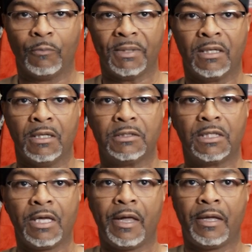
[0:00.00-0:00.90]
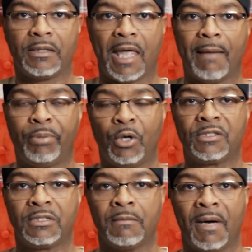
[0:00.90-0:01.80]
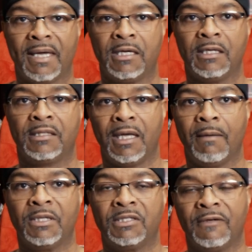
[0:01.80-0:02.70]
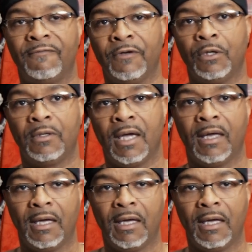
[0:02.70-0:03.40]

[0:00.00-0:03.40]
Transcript: because that person might get the image and figure that,